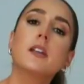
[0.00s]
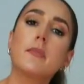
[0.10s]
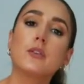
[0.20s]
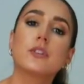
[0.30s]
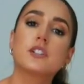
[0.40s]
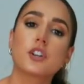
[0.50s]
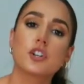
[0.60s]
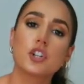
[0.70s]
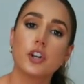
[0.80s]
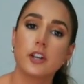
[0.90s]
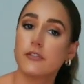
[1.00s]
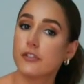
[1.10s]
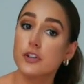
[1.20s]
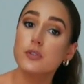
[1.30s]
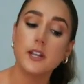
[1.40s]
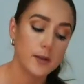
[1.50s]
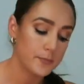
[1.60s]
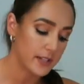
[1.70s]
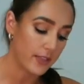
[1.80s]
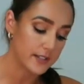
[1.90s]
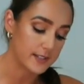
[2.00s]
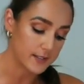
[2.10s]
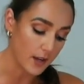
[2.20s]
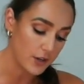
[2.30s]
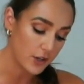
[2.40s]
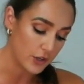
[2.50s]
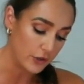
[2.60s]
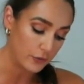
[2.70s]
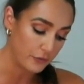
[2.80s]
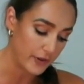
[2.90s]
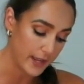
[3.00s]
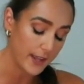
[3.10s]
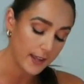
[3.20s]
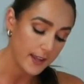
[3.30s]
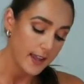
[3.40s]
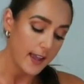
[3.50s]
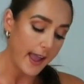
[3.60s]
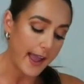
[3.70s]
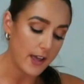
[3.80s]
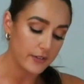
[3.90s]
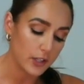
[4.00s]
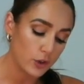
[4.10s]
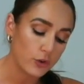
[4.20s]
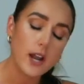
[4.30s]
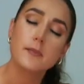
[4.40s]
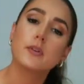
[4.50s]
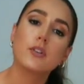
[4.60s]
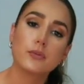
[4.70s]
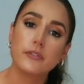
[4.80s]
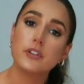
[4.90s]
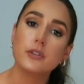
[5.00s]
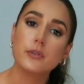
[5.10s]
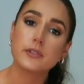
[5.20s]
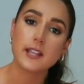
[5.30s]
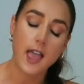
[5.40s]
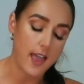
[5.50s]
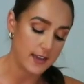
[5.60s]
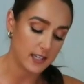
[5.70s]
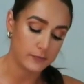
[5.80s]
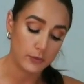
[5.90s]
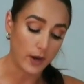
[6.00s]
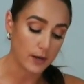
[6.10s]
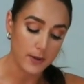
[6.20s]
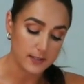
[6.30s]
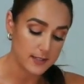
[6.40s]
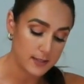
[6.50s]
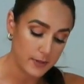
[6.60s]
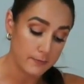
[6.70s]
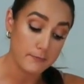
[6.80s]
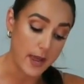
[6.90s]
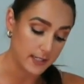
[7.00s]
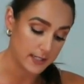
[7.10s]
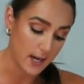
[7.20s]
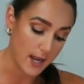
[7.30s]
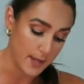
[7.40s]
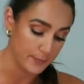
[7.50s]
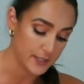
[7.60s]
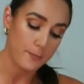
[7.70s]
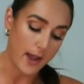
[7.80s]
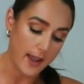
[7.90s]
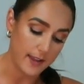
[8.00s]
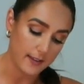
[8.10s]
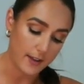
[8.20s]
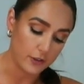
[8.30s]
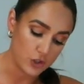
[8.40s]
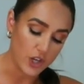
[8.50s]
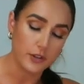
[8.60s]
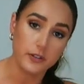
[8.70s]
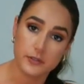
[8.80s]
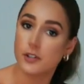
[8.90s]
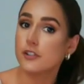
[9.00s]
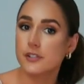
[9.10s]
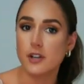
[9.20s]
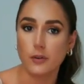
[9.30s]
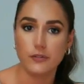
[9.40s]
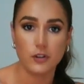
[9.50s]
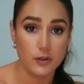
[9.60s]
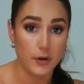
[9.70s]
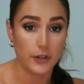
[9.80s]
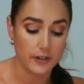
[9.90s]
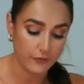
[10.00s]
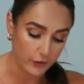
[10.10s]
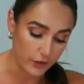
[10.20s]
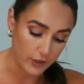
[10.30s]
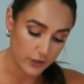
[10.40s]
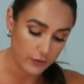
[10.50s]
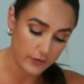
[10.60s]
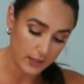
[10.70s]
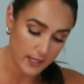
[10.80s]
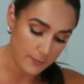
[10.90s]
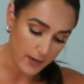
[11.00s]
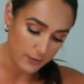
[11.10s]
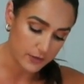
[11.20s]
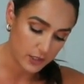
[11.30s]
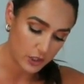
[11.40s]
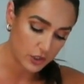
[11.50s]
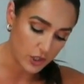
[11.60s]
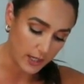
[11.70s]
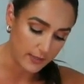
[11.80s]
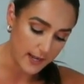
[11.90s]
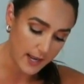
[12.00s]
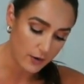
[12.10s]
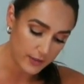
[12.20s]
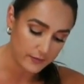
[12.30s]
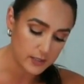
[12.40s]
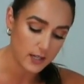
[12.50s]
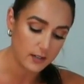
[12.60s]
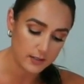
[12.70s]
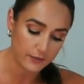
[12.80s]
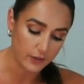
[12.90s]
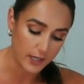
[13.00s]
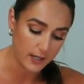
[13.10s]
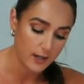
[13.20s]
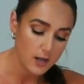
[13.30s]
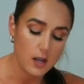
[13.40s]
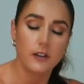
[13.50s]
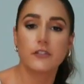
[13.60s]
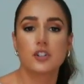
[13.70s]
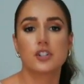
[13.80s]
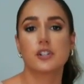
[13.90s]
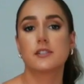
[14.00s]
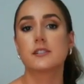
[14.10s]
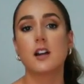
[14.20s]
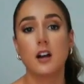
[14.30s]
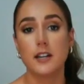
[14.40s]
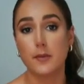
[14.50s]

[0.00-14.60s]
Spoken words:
in my research looking for new lamps, the Sun UV have incredible reviews and have been recommended to me many times by other gel users. So if you're in the market for a UV lamp, I would suggest checking that out. They have a ton of different versions on